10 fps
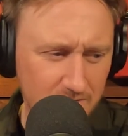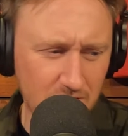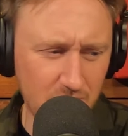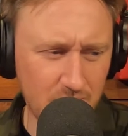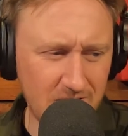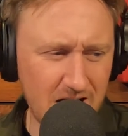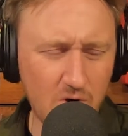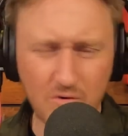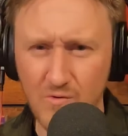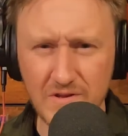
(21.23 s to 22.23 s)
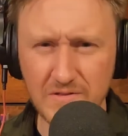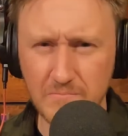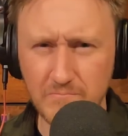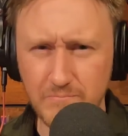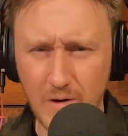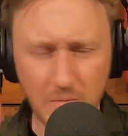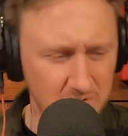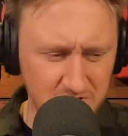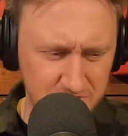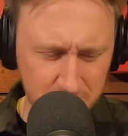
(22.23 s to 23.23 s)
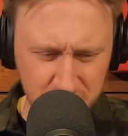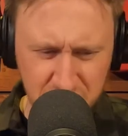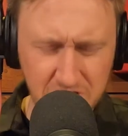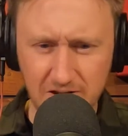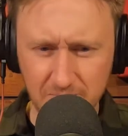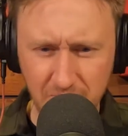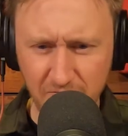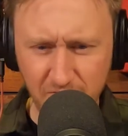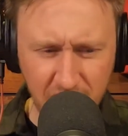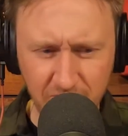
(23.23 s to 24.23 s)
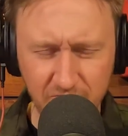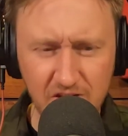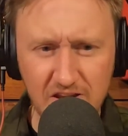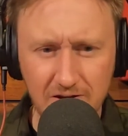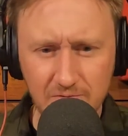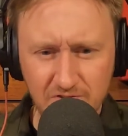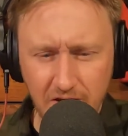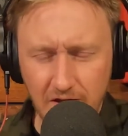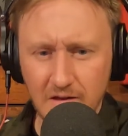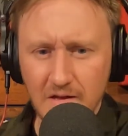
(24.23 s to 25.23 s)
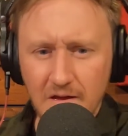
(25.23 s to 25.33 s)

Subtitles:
an algorithm published some shit in my fucking feed, and I was like,